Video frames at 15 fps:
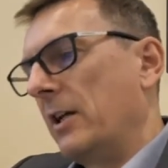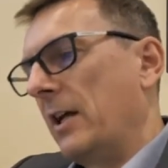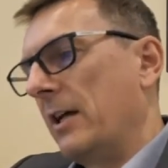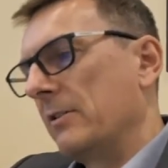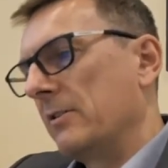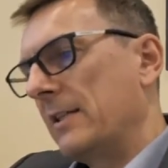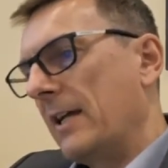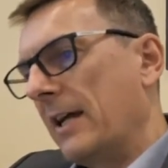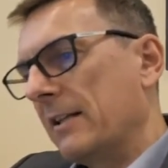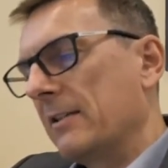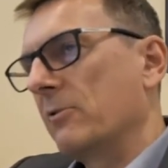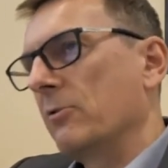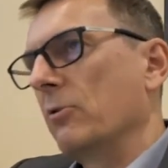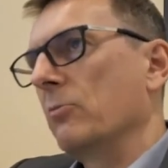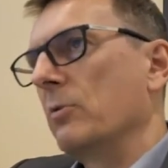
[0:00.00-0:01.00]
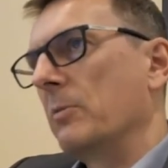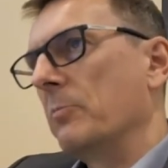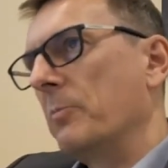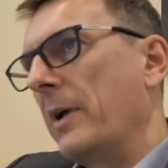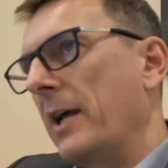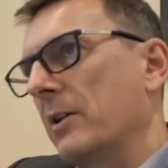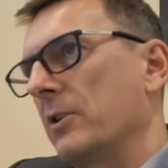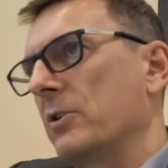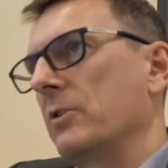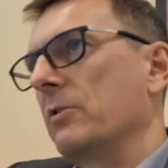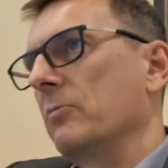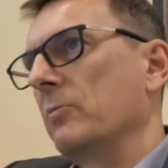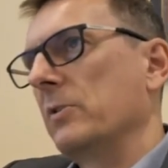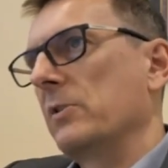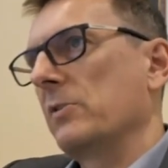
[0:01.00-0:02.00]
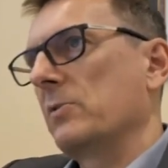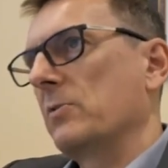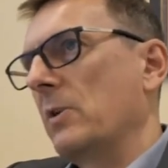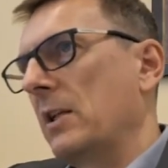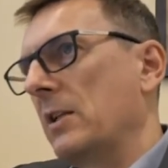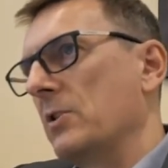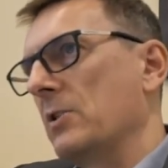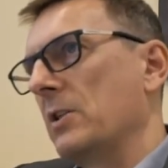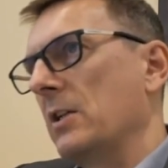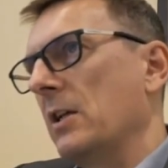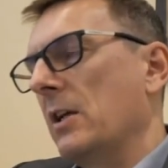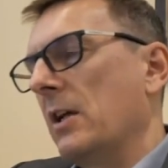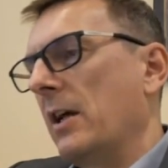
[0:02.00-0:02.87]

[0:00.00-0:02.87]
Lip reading: and the tactical will match with the strategy,